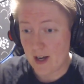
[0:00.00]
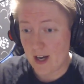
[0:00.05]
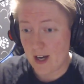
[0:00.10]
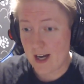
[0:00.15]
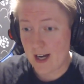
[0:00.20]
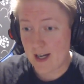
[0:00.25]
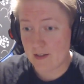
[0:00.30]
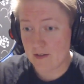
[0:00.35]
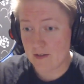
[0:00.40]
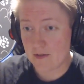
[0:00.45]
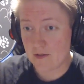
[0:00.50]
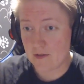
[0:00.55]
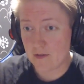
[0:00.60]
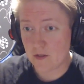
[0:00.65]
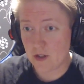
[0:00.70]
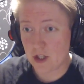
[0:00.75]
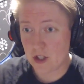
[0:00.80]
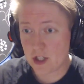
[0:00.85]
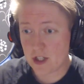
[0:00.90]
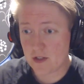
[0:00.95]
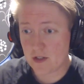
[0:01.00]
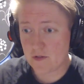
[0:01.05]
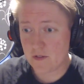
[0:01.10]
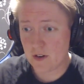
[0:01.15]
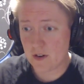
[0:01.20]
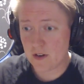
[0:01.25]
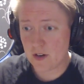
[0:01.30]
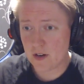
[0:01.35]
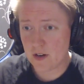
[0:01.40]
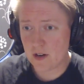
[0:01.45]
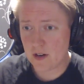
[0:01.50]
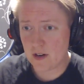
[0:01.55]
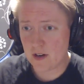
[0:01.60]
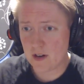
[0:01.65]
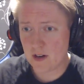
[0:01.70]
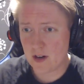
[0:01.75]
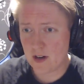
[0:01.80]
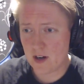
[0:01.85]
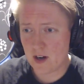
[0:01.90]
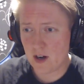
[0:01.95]
And just for
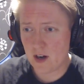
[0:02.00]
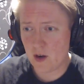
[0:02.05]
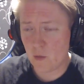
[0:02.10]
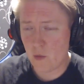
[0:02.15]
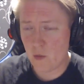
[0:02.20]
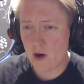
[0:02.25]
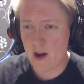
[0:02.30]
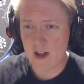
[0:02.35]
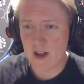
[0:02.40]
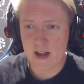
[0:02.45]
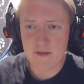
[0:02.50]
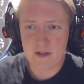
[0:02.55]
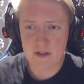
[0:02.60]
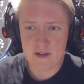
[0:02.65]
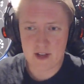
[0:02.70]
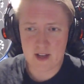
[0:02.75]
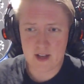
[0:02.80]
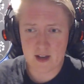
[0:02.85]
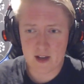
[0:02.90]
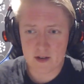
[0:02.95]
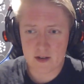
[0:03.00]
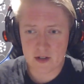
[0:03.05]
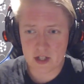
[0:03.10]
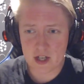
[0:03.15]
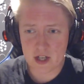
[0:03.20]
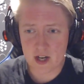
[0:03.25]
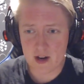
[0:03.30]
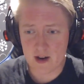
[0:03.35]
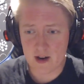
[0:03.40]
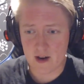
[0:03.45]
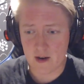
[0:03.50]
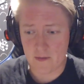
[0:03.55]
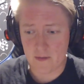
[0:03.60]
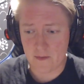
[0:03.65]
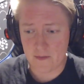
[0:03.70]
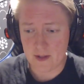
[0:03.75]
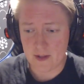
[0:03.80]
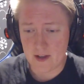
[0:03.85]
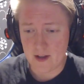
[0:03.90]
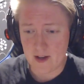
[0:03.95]
a while, everything goes calm.
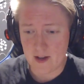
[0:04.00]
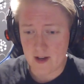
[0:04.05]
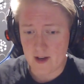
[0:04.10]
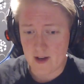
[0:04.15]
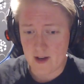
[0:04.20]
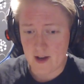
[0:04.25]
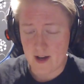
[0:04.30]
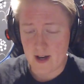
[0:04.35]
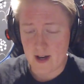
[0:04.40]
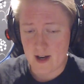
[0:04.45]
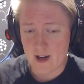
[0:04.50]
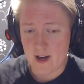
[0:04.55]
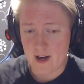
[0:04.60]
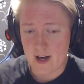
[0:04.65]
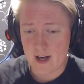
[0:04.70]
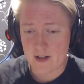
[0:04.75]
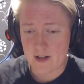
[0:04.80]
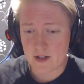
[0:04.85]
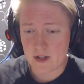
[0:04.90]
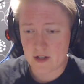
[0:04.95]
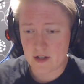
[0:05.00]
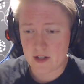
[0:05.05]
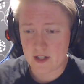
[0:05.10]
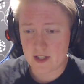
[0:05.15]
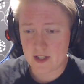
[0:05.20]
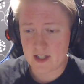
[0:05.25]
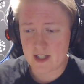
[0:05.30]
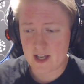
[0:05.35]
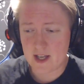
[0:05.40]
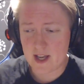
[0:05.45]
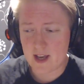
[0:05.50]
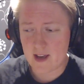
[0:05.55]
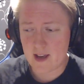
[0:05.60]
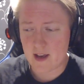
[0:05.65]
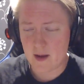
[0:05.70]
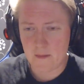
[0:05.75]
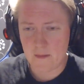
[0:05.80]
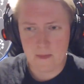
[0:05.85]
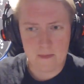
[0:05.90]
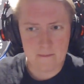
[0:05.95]
And you can
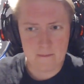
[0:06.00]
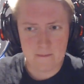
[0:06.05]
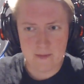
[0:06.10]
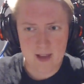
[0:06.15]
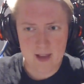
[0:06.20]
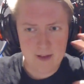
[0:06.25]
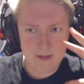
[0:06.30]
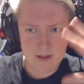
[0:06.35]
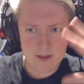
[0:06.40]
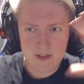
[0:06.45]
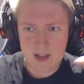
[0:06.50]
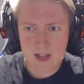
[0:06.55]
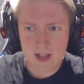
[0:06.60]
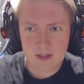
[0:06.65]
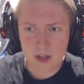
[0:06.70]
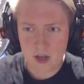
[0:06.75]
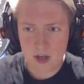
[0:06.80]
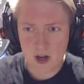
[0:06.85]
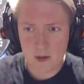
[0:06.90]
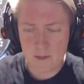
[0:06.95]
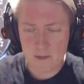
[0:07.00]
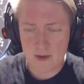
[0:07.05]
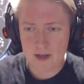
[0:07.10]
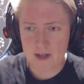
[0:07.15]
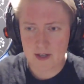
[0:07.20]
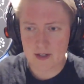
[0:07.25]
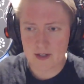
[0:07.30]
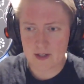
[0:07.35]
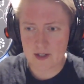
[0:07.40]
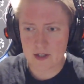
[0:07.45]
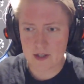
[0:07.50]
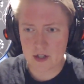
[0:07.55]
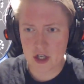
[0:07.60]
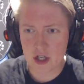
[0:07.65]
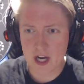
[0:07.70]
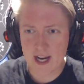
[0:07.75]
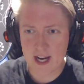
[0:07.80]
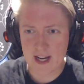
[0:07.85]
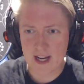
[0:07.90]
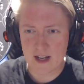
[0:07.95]
see everything in the cockpit has
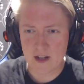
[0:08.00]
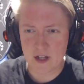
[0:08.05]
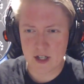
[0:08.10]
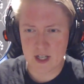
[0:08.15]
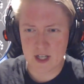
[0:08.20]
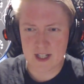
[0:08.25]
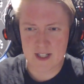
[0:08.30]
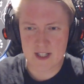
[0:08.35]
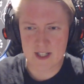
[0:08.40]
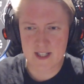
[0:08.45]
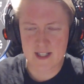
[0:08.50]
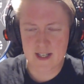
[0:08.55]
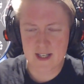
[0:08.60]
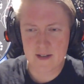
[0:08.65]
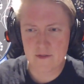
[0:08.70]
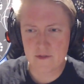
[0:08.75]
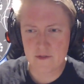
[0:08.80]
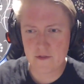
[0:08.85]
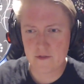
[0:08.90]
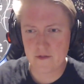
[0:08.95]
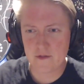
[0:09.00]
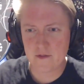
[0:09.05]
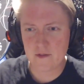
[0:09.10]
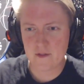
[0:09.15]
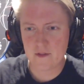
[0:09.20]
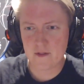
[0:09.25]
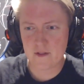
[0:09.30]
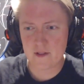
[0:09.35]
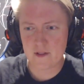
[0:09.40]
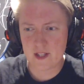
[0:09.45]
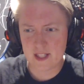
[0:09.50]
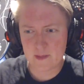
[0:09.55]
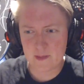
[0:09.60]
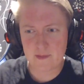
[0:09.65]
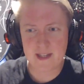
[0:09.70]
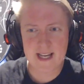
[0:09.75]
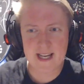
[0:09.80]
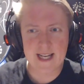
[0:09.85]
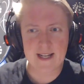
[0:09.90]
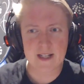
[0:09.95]
changed. It's as if this
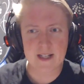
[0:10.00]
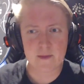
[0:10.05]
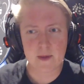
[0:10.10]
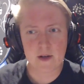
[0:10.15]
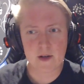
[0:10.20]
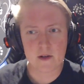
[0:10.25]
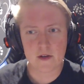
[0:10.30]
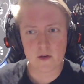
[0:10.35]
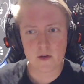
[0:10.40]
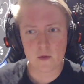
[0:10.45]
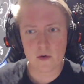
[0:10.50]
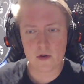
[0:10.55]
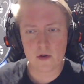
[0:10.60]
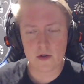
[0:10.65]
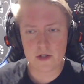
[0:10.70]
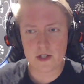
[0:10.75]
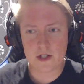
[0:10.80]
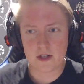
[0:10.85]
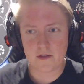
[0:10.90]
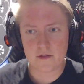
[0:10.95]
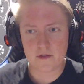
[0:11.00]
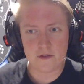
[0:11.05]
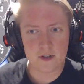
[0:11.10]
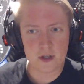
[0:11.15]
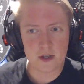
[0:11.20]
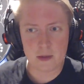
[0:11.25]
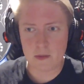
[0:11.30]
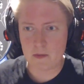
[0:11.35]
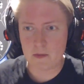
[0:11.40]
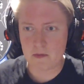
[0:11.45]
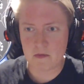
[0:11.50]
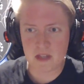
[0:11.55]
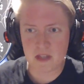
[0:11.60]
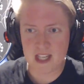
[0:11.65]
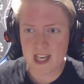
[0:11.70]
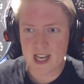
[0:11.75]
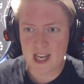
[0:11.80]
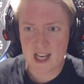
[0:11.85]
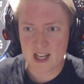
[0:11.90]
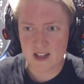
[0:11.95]
plane has been underwater for
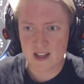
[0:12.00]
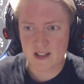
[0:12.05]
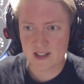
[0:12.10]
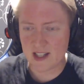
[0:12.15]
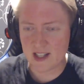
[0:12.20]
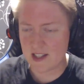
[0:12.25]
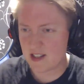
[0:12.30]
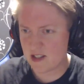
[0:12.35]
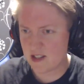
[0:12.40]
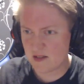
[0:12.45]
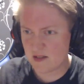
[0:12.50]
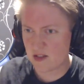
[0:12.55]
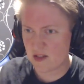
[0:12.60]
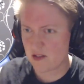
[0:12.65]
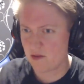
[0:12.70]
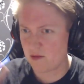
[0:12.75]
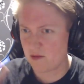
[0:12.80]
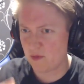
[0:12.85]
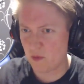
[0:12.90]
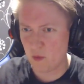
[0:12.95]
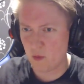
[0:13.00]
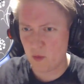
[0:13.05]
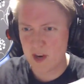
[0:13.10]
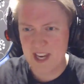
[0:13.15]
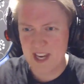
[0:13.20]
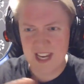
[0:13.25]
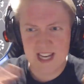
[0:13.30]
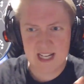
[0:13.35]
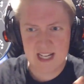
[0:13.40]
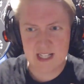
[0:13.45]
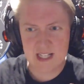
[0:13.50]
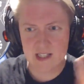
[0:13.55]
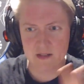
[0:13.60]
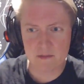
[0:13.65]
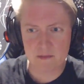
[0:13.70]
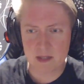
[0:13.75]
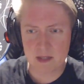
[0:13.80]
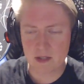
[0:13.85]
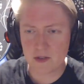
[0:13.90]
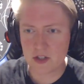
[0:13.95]
years. There's sort of weeds and
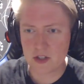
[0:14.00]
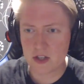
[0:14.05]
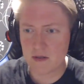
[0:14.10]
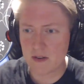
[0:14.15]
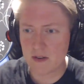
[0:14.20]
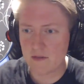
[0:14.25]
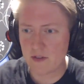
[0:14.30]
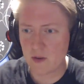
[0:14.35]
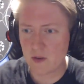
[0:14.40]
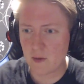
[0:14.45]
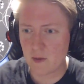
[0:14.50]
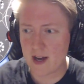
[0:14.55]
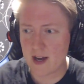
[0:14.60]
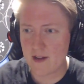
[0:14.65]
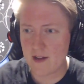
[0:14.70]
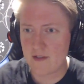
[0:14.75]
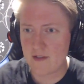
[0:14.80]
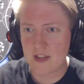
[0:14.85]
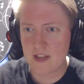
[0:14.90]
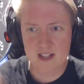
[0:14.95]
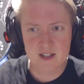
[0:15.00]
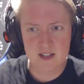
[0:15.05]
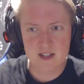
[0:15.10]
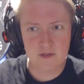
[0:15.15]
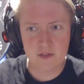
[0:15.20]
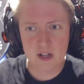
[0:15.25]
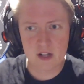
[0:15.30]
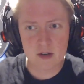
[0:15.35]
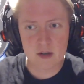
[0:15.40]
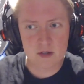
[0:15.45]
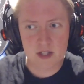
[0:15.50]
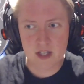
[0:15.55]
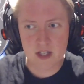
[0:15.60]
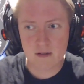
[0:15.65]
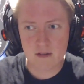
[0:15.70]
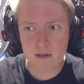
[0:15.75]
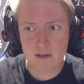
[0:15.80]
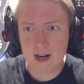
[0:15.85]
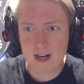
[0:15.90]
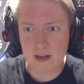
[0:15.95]
mildew everywhere. Things are floating
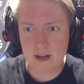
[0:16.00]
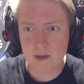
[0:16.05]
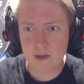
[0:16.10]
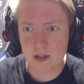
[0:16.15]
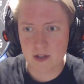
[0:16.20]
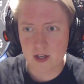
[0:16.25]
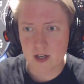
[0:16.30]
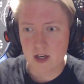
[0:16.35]
around.